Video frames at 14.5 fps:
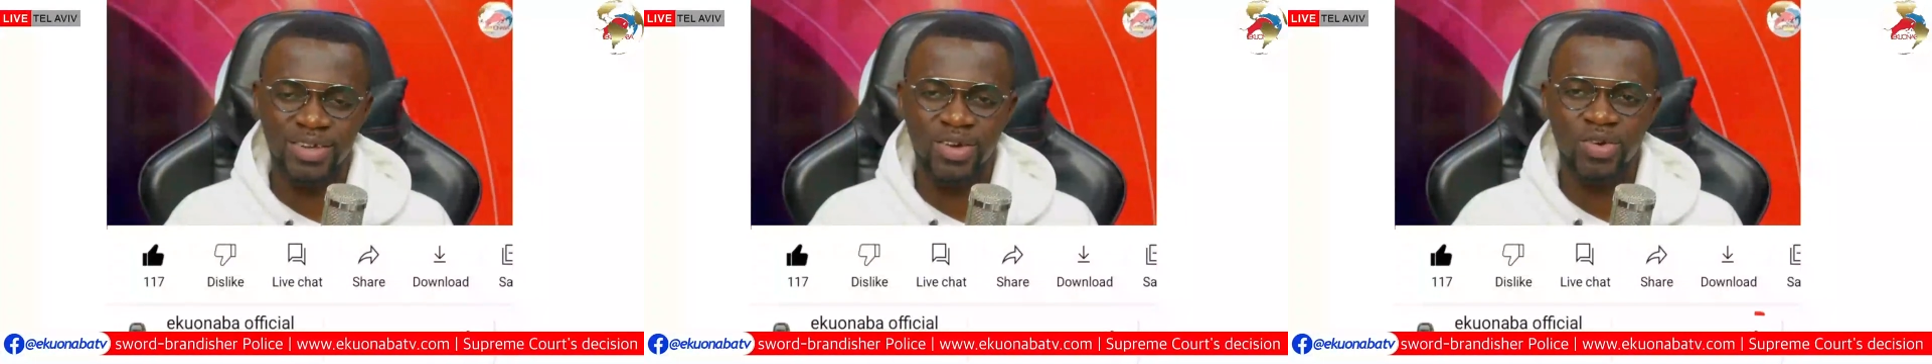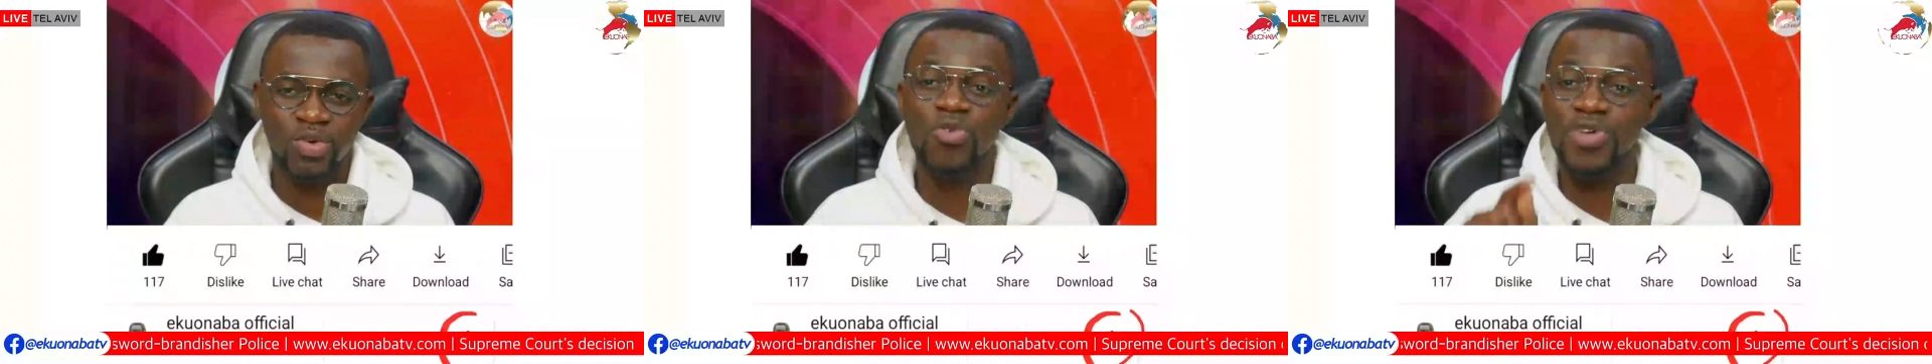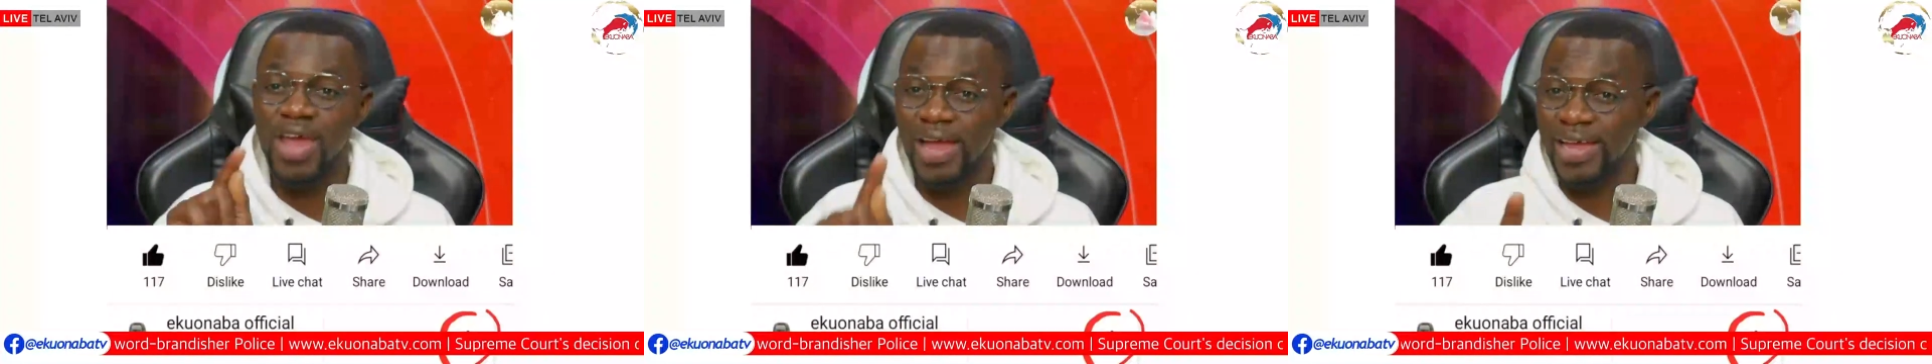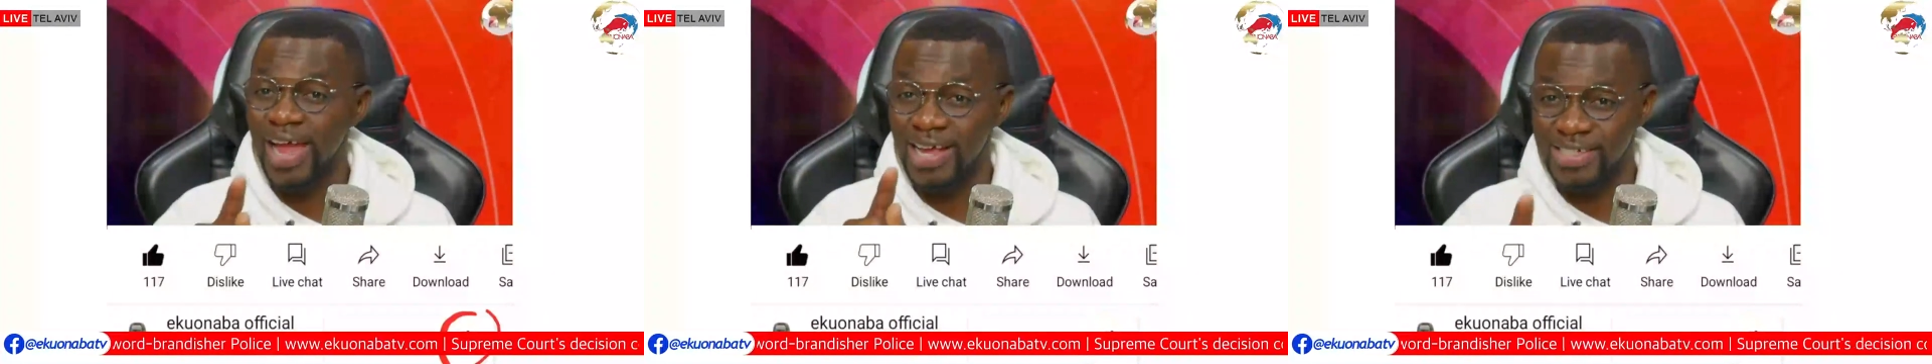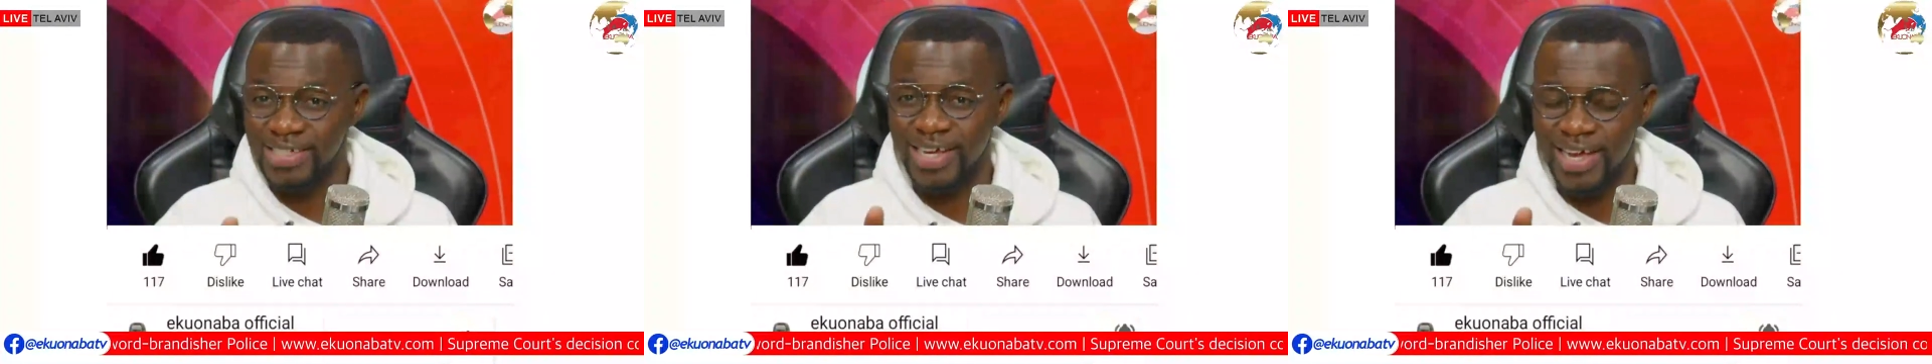Uwe ya
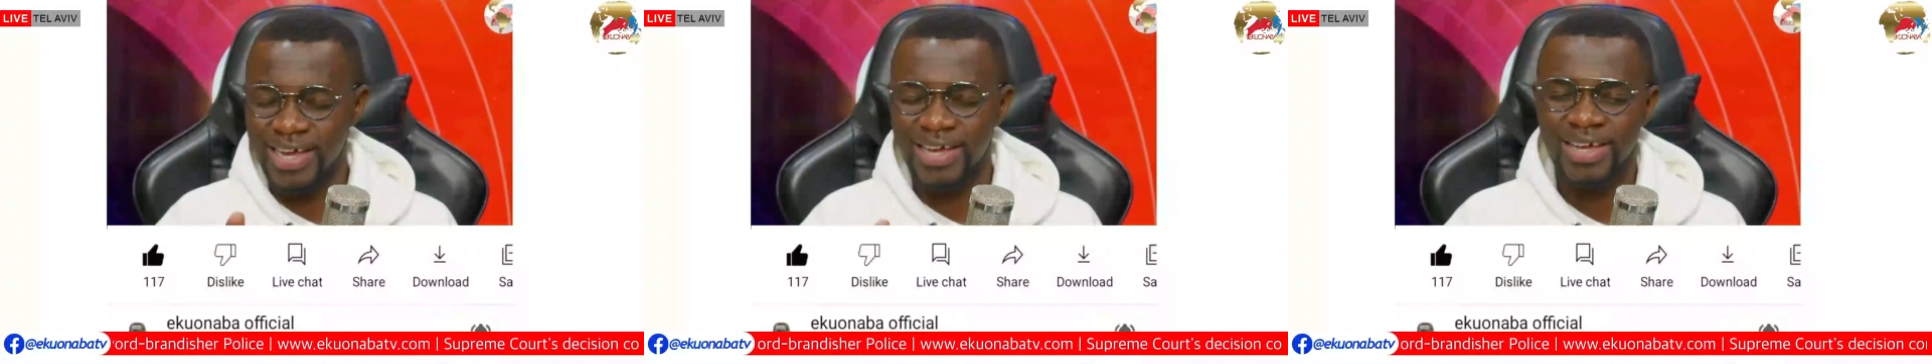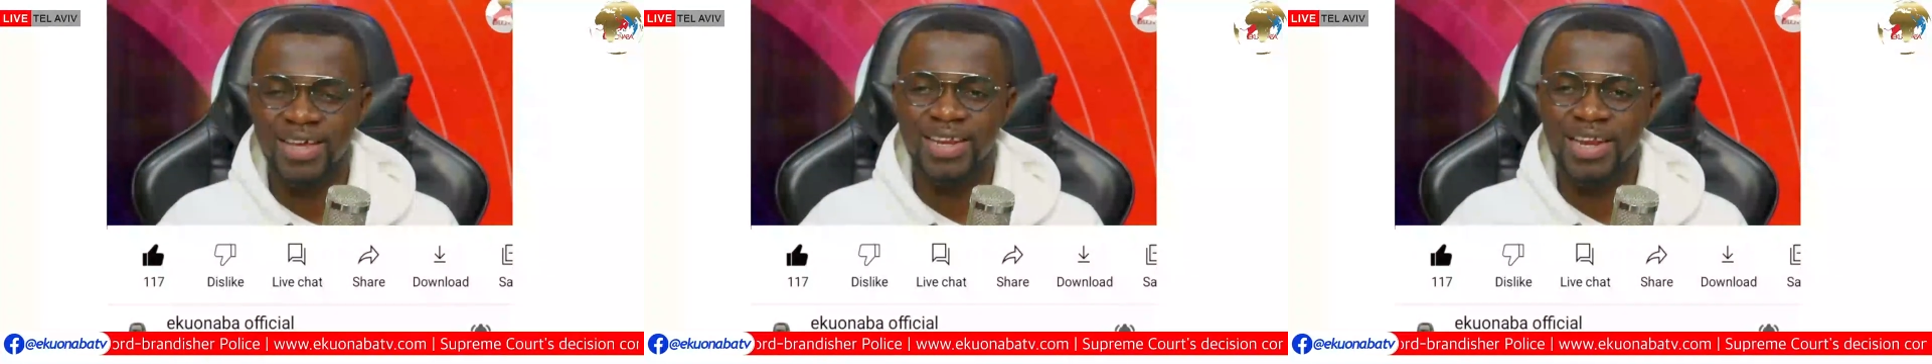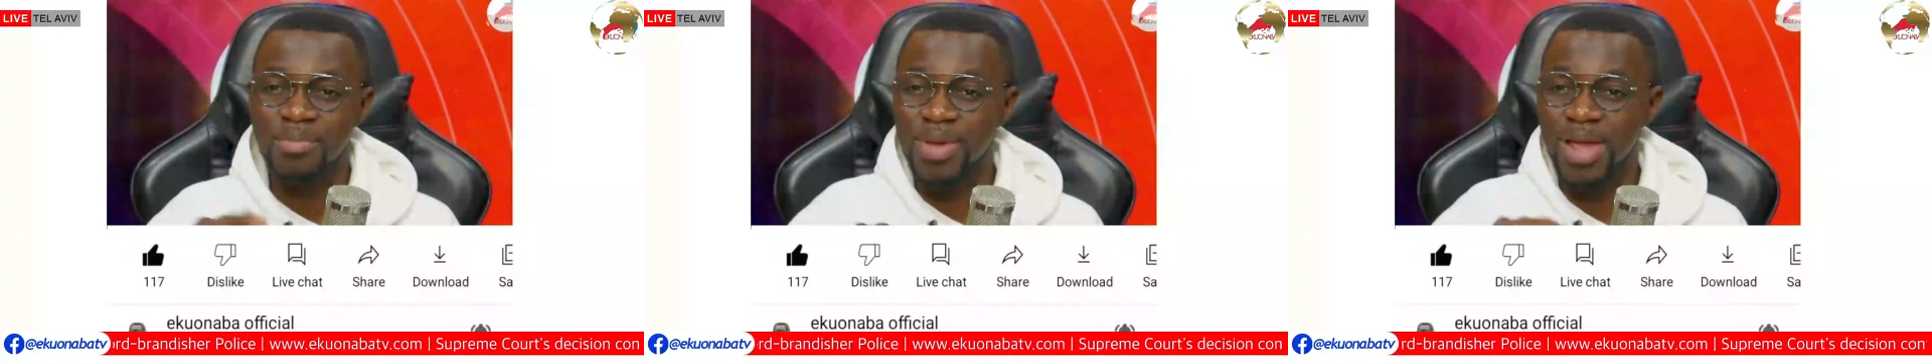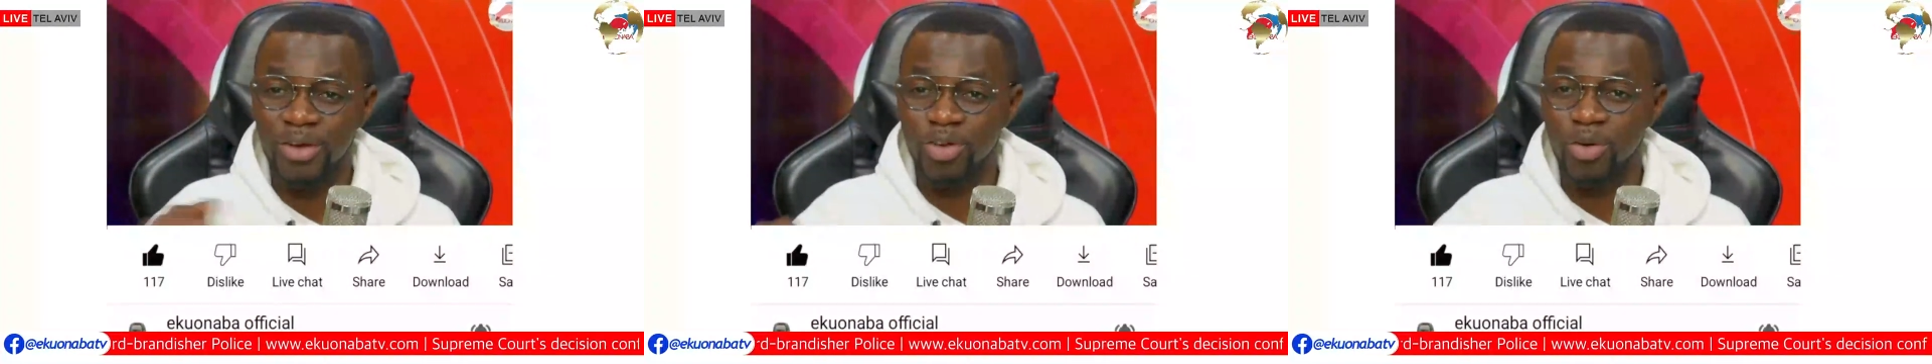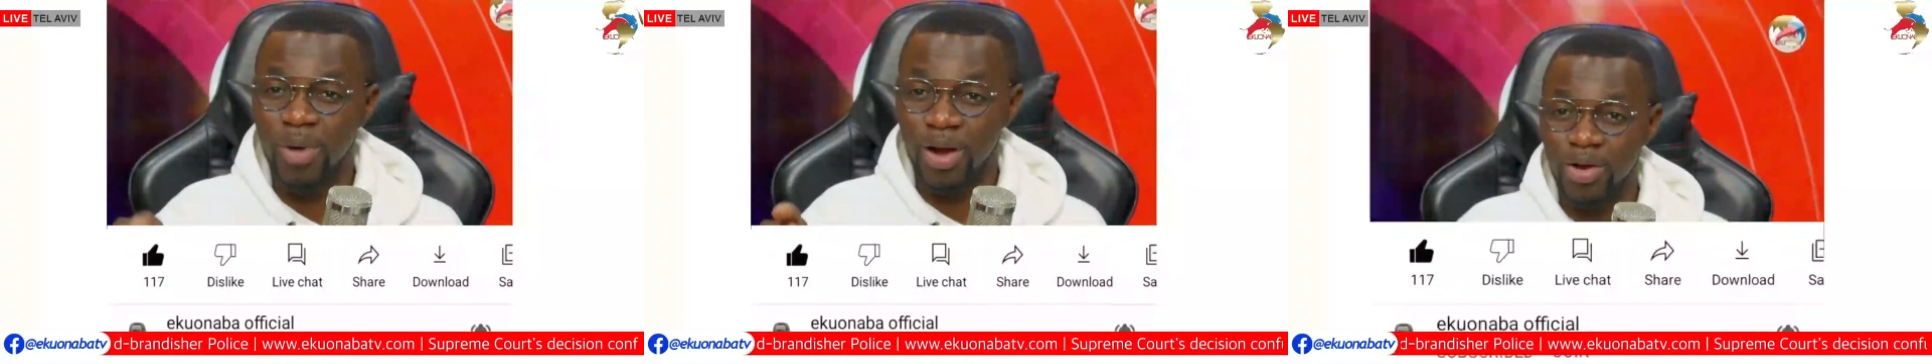share. Name a
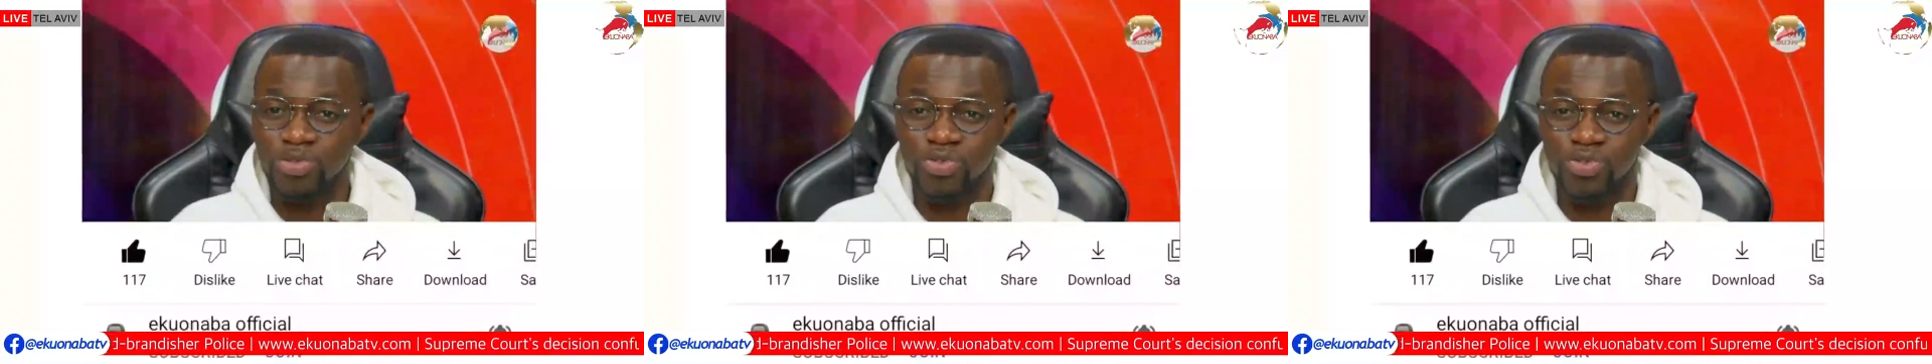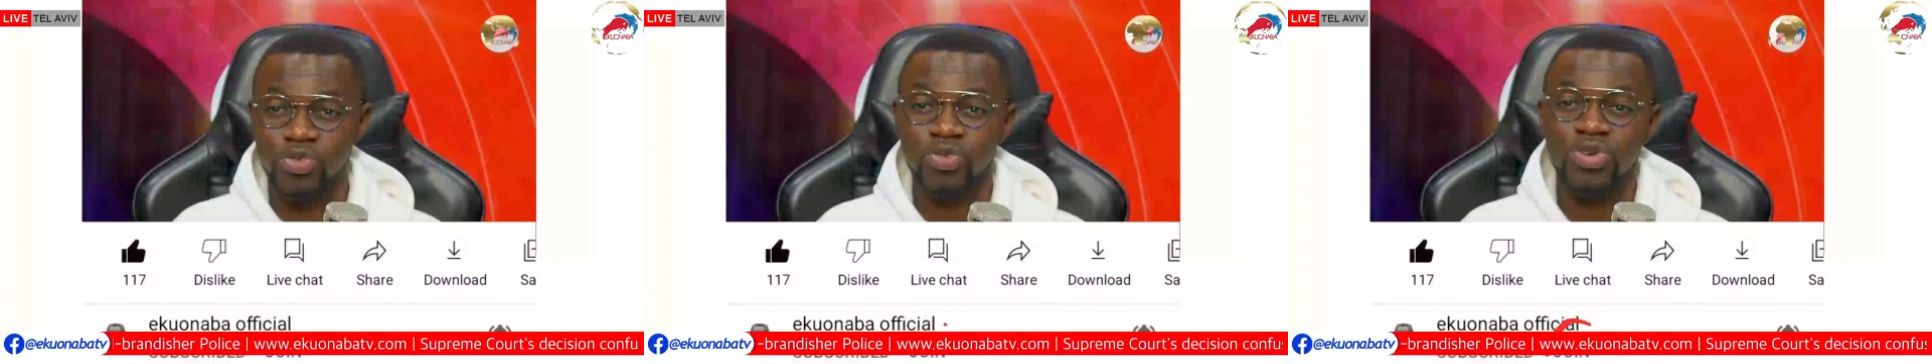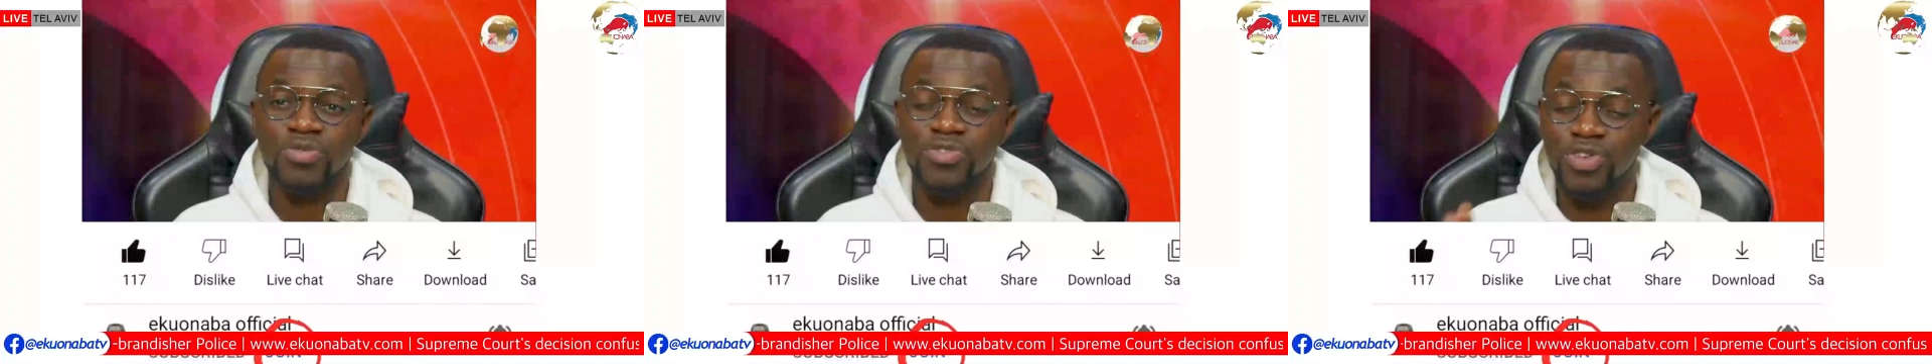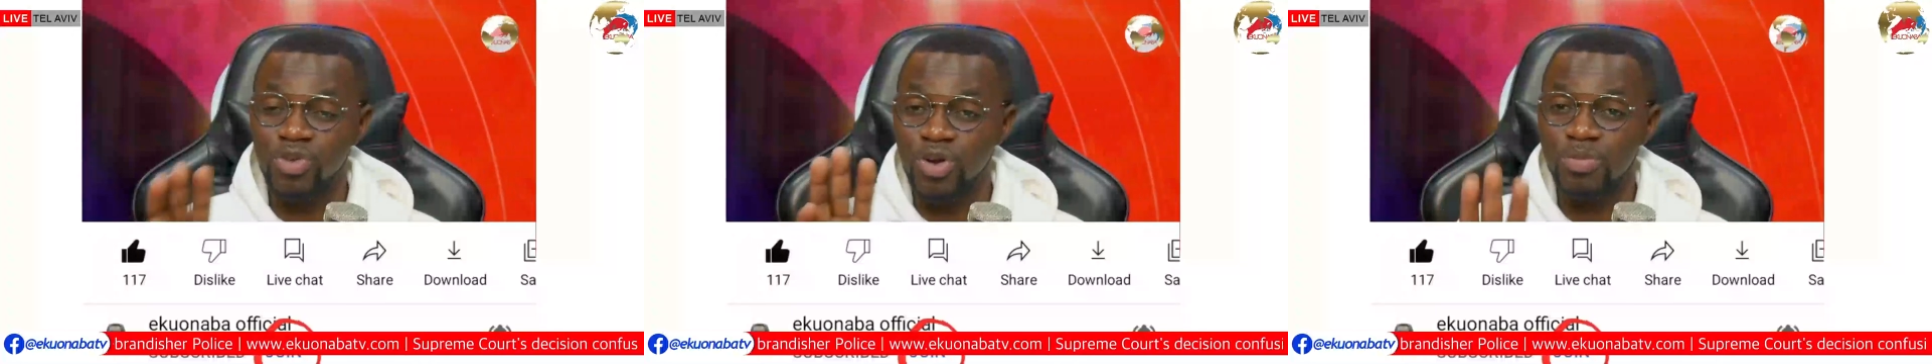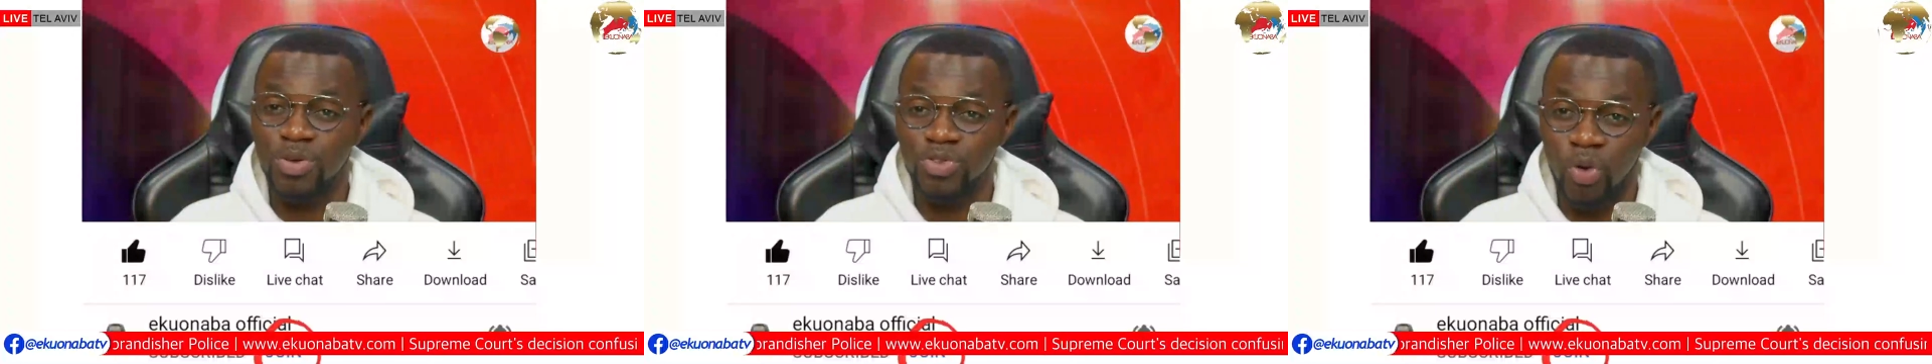domano so. Video number two